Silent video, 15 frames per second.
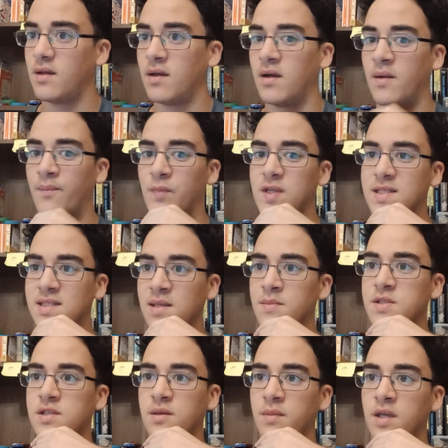
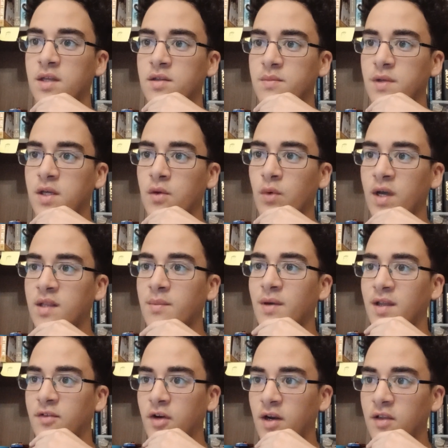to me to be quite a
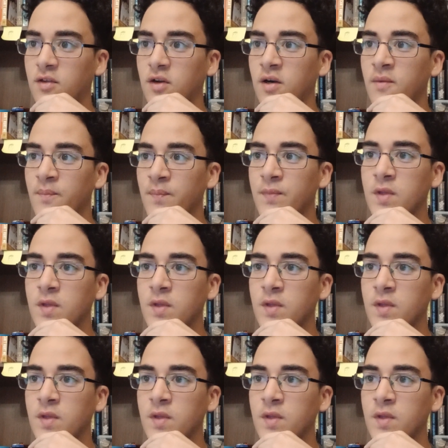bad writer,